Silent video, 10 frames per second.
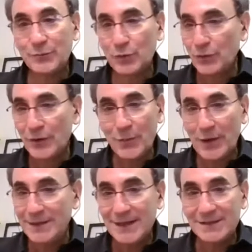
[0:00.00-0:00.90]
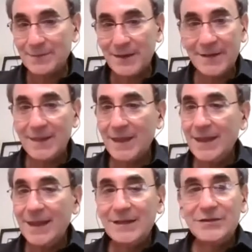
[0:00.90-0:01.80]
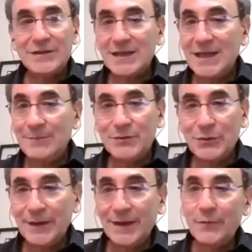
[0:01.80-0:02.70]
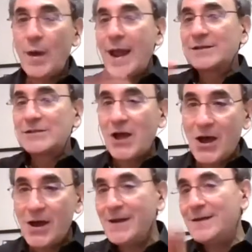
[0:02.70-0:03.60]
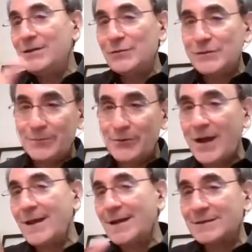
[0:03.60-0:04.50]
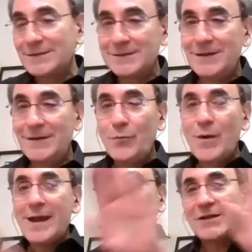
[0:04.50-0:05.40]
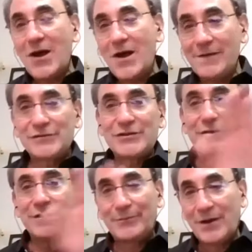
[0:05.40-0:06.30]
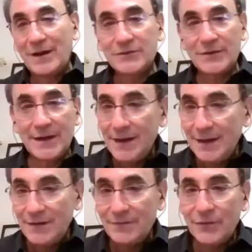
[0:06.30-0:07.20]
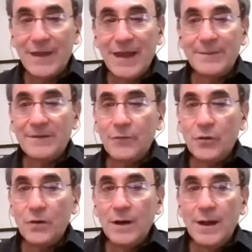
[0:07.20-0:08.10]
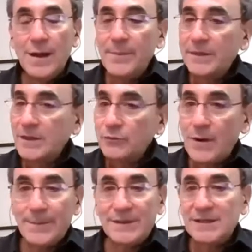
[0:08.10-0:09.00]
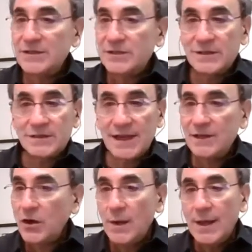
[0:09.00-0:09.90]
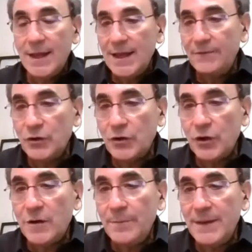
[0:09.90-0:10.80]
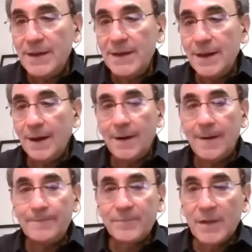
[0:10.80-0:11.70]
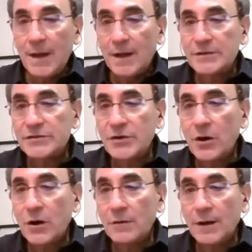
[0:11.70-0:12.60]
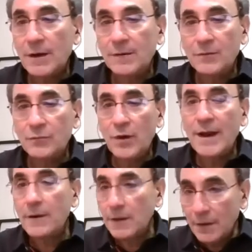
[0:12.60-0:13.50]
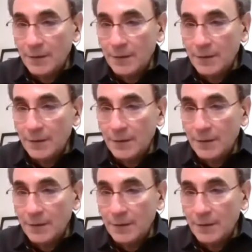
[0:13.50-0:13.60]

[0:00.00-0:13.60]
thirty-one days a month. Just keep doing it. Wax on, use the products, wax off, share the products, right? You've heard that before. But the repetition is, you know, if you're going to be um, a star uh, runner